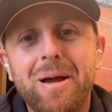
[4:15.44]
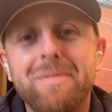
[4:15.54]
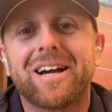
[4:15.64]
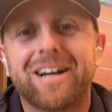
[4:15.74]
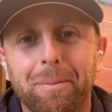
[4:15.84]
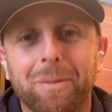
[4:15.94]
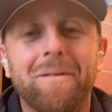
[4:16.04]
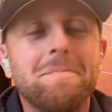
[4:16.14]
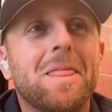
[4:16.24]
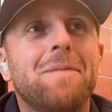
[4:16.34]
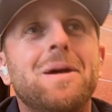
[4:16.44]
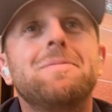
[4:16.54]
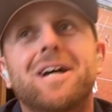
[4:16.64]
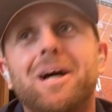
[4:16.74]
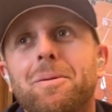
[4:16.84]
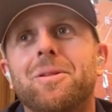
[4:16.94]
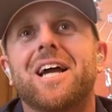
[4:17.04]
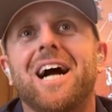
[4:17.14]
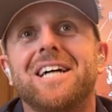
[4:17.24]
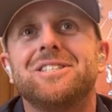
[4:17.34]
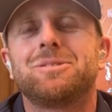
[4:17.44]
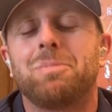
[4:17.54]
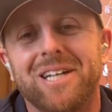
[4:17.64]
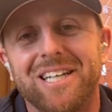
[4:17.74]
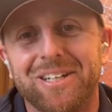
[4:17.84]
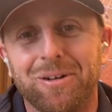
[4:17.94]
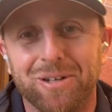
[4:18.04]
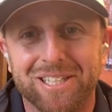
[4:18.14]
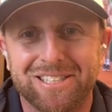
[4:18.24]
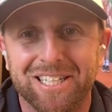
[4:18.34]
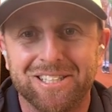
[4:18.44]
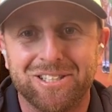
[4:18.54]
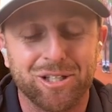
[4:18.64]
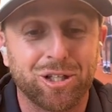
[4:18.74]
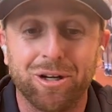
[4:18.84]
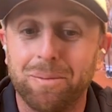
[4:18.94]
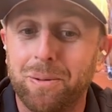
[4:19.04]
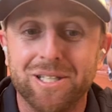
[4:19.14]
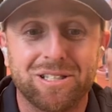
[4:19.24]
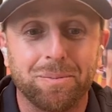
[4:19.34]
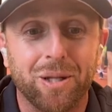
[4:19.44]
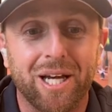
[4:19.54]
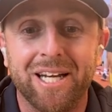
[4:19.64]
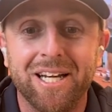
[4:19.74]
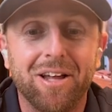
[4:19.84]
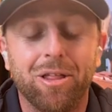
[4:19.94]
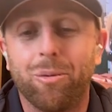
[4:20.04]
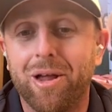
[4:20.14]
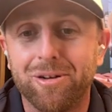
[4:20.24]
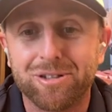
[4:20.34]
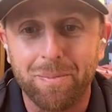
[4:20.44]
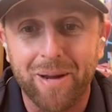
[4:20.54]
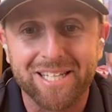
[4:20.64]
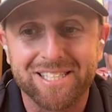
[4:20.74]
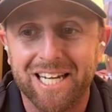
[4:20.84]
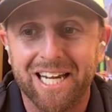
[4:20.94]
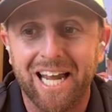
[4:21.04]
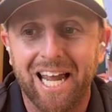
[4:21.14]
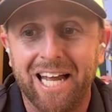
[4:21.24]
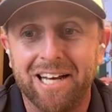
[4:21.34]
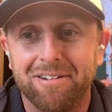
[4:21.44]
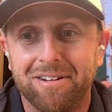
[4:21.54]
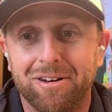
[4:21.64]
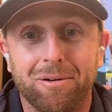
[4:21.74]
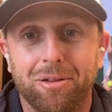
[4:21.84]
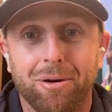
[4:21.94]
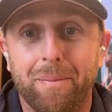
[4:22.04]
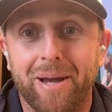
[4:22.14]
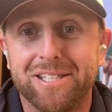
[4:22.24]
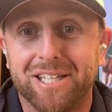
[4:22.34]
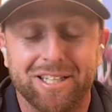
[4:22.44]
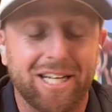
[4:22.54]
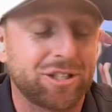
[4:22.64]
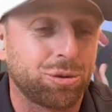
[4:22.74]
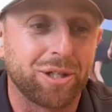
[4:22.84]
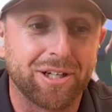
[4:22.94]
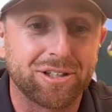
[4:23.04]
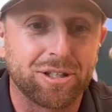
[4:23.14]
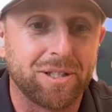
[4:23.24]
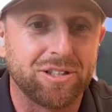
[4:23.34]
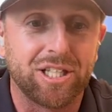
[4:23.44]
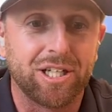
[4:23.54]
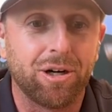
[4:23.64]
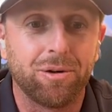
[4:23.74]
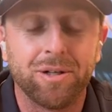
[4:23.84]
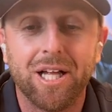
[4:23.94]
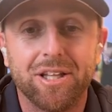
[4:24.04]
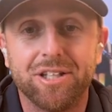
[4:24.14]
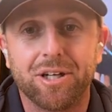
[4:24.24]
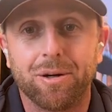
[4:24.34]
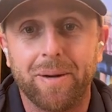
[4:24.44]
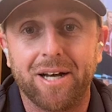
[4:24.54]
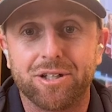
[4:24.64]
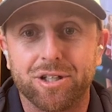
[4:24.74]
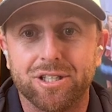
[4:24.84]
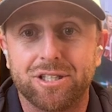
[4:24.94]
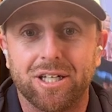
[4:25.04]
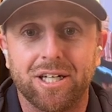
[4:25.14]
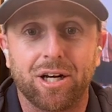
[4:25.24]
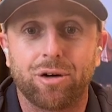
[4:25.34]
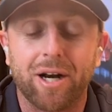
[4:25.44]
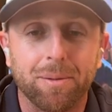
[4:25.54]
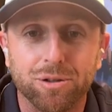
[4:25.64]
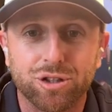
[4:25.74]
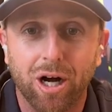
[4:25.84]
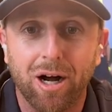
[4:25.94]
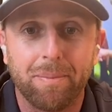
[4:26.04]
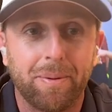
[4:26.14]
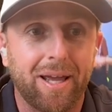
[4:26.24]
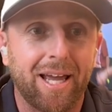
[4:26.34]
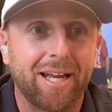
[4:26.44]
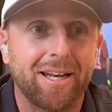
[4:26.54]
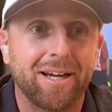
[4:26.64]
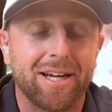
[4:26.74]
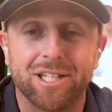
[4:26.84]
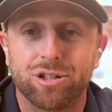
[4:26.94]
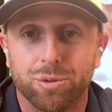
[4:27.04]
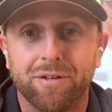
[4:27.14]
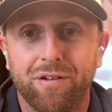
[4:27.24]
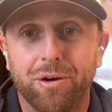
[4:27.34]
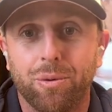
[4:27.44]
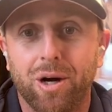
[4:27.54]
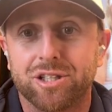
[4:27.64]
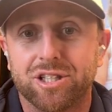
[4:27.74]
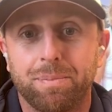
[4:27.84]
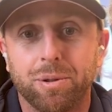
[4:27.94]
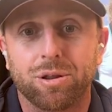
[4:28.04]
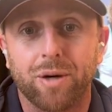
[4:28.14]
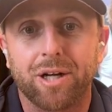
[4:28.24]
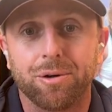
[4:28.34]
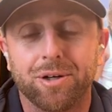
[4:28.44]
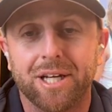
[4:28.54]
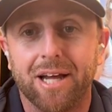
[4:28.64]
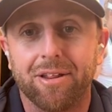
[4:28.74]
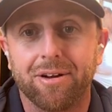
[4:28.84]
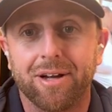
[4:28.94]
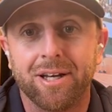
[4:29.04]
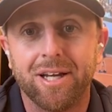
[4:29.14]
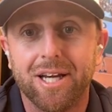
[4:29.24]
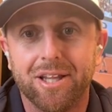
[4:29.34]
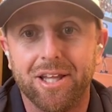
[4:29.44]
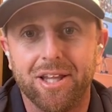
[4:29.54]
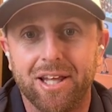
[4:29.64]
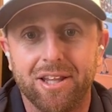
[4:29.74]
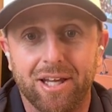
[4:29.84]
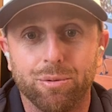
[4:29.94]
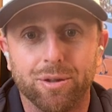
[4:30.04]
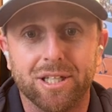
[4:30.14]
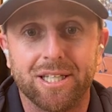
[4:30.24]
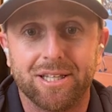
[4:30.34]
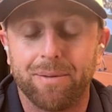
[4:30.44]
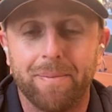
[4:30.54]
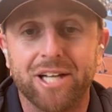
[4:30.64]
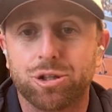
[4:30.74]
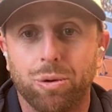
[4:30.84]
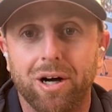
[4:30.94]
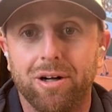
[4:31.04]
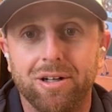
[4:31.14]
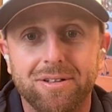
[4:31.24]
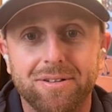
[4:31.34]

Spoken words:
Maybe a couple of the guys, but it's a good place to play. The weather's amazing, and they're amazing. Last 3 years, I mean, Zito, the general manager, has done an incredible job, and it's really fun to watch. They put the right crew together, and they mesh well.